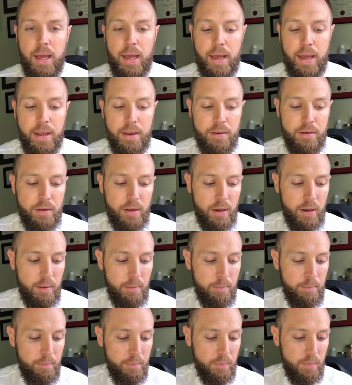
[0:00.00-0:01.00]
And
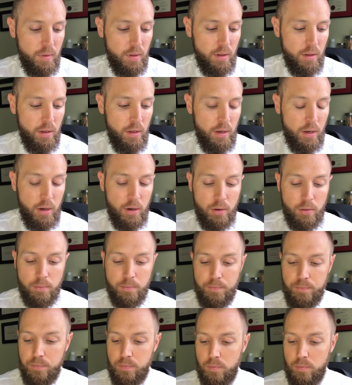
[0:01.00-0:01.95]
um, you know,